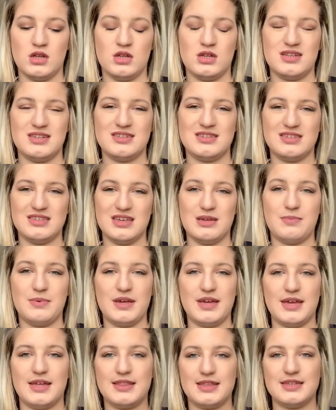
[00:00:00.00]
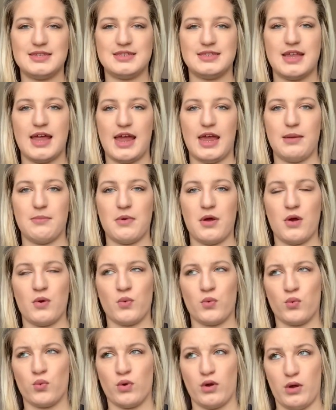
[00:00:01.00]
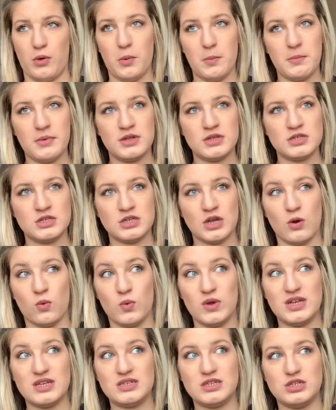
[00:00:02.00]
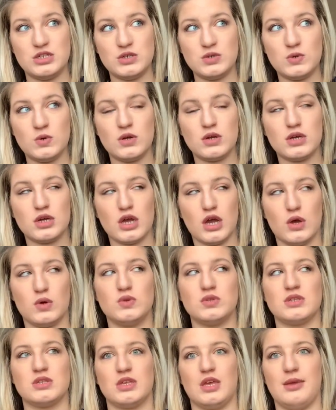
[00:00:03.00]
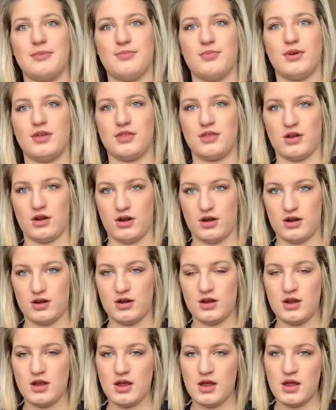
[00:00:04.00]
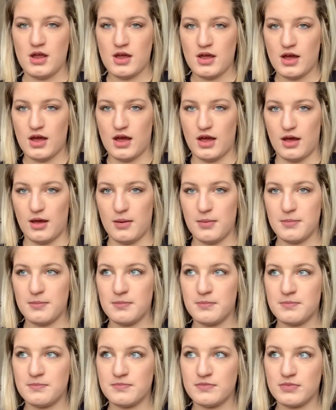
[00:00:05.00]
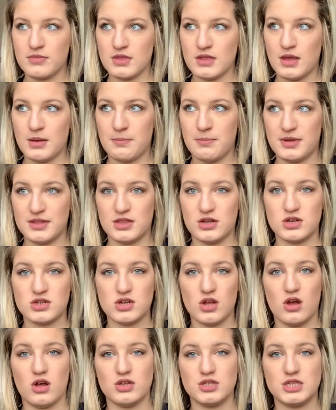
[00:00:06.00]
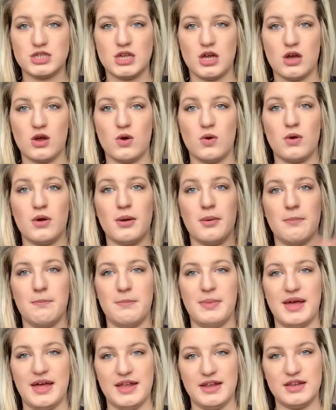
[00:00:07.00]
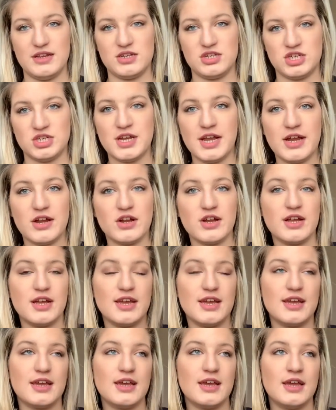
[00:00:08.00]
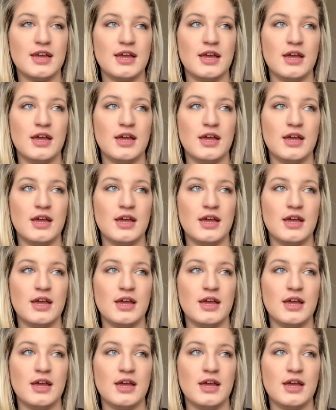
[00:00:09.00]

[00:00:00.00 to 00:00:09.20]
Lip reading: sleeping in the same room. So we do co-sleep with her, but there's also bed sharing